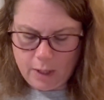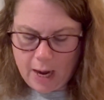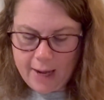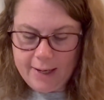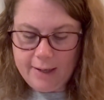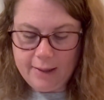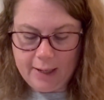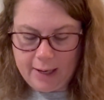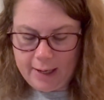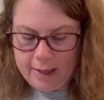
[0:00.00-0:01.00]
I didn't
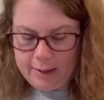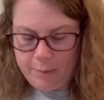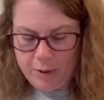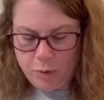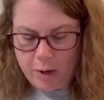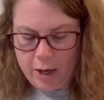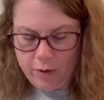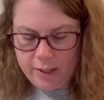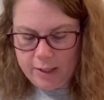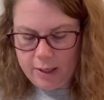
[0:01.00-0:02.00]
think I got that much
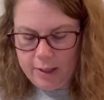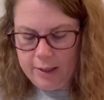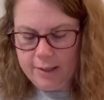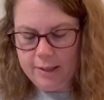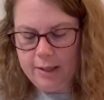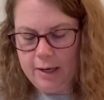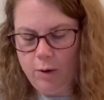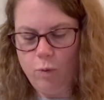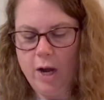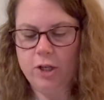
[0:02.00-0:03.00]
progress done on this, and then I
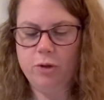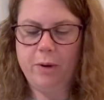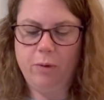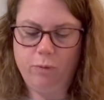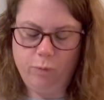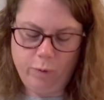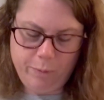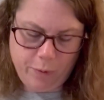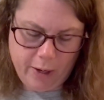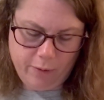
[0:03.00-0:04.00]
watched my
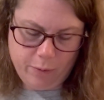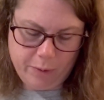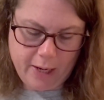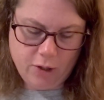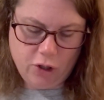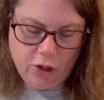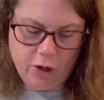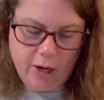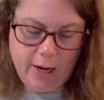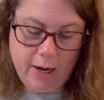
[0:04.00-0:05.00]
WIP parade from last
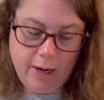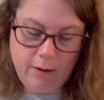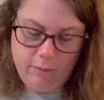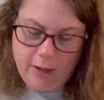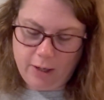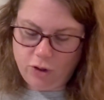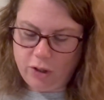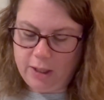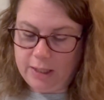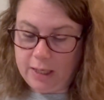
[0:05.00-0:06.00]
year, and I
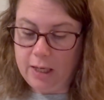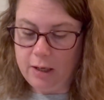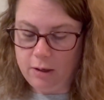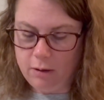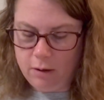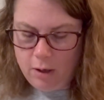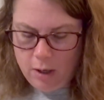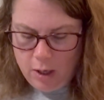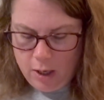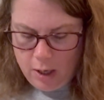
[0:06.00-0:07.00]
actually did
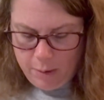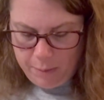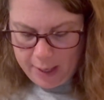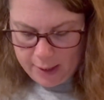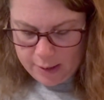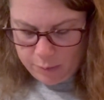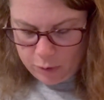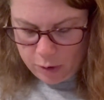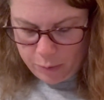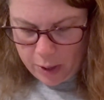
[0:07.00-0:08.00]
make some
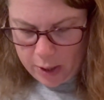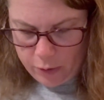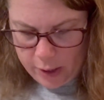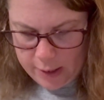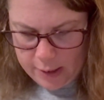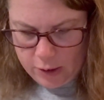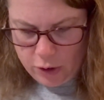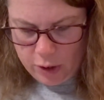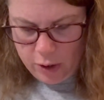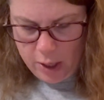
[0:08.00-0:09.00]
good progress
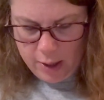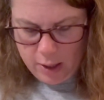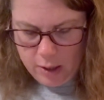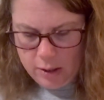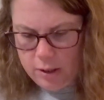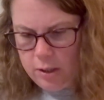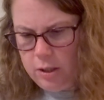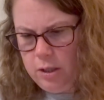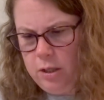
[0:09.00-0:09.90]
this year on this.